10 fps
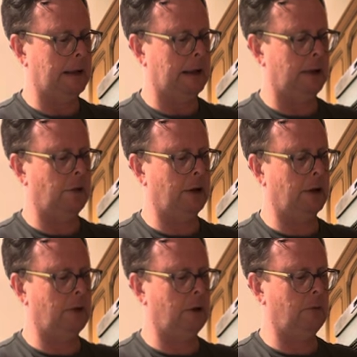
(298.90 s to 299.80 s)
Another
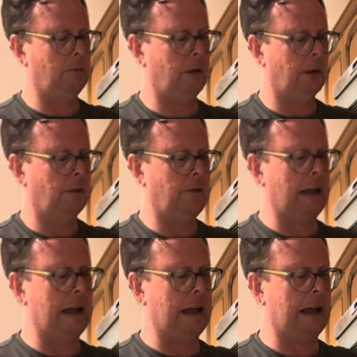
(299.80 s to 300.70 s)

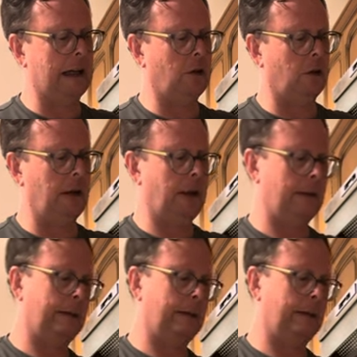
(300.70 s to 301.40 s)
very light colour.